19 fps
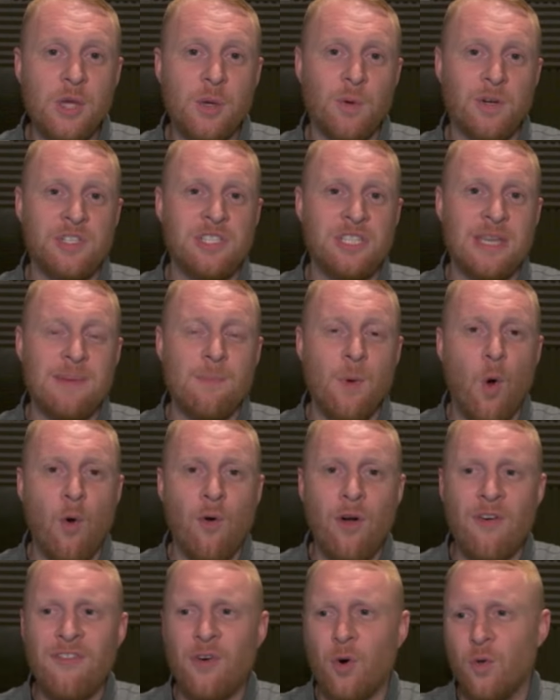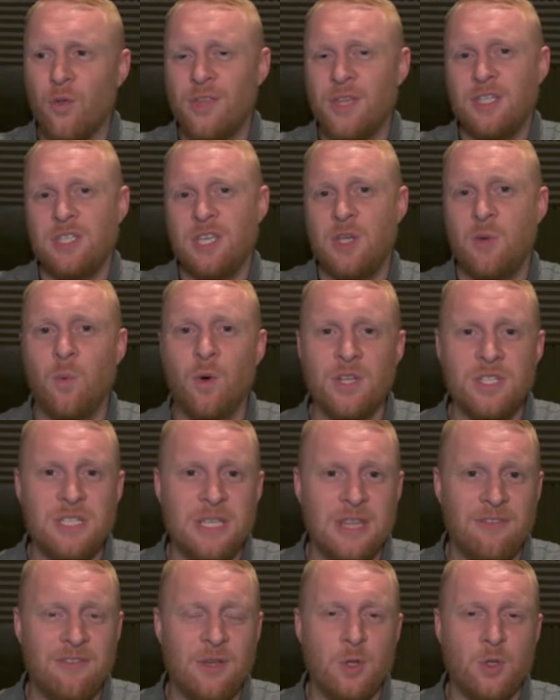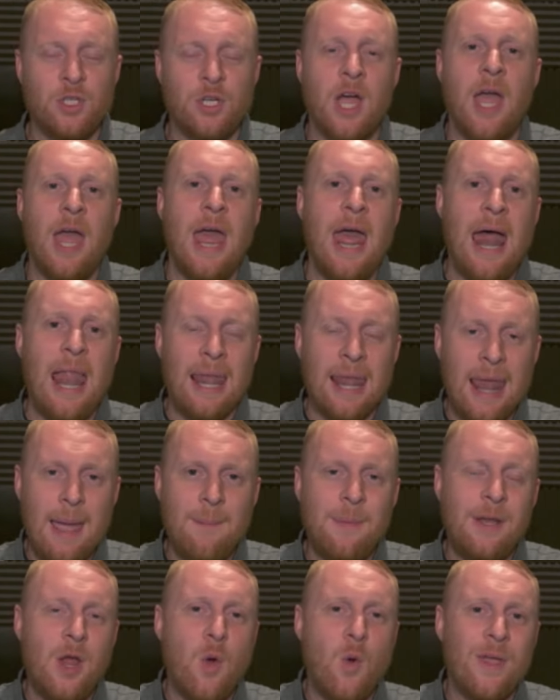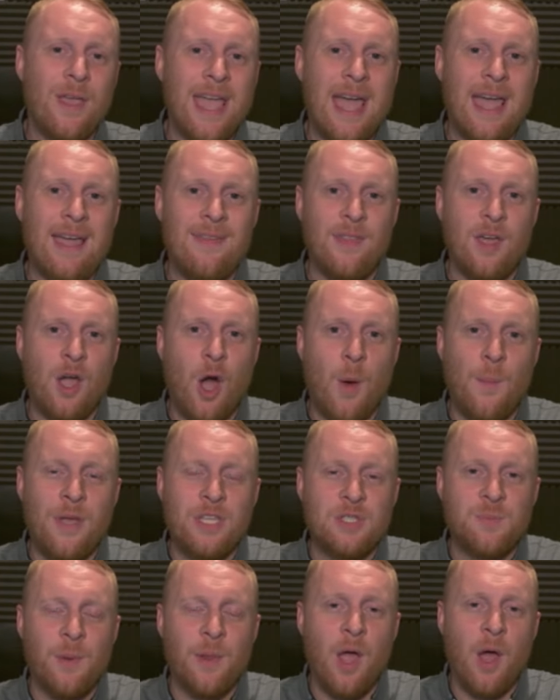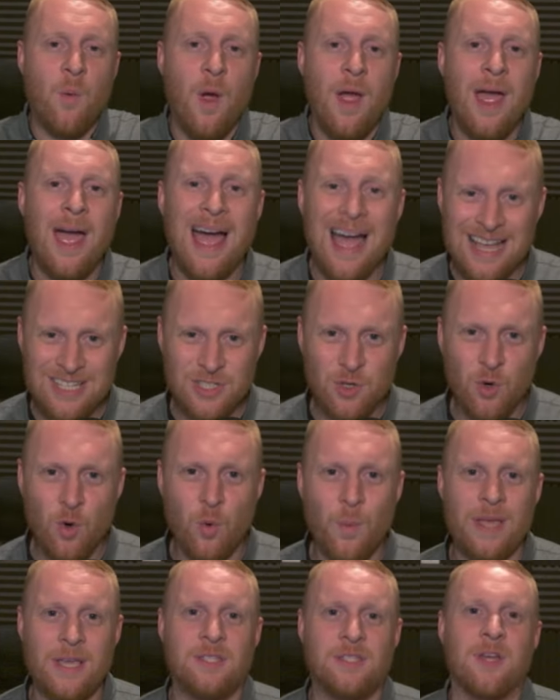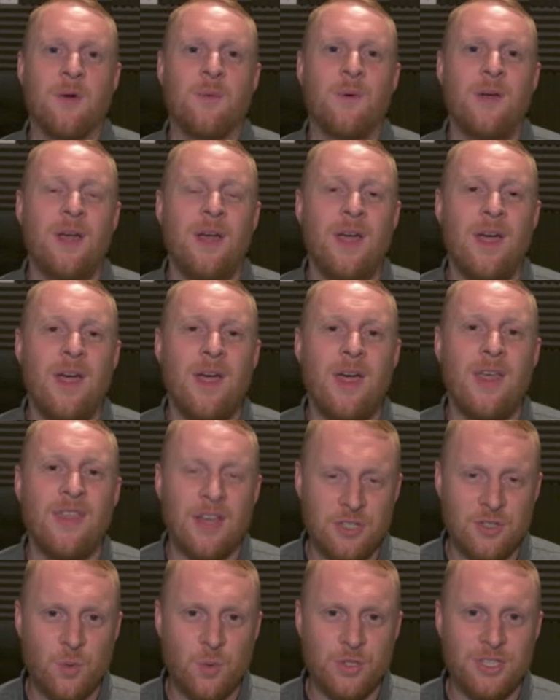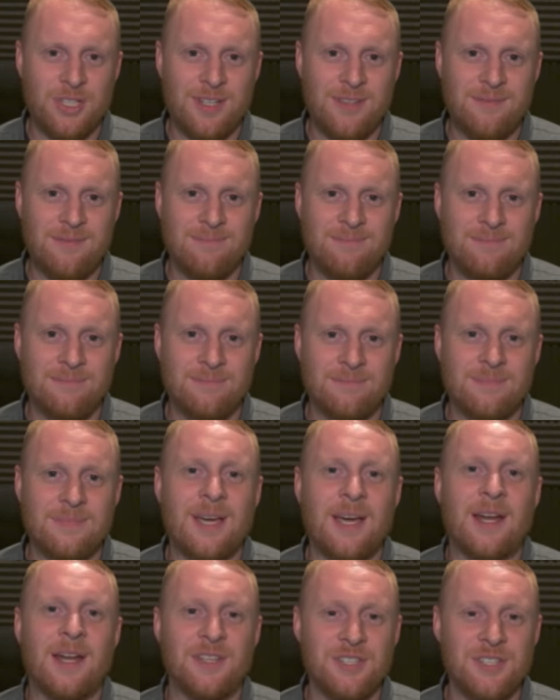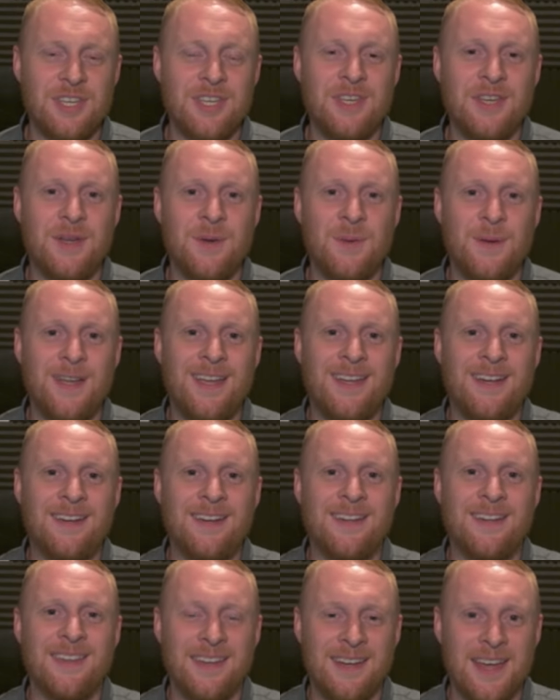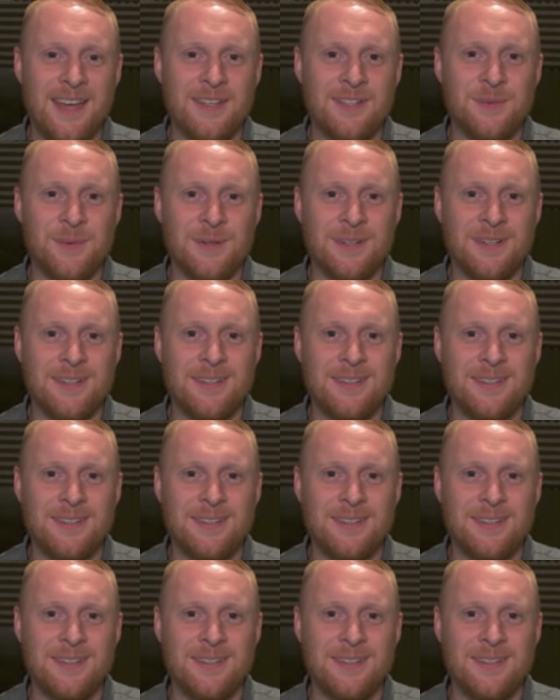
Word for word: you want to see more of or things that you want to see in the future, let me know. Get in the comments below. As always, though, thanks for watching and I'll see you in the next one.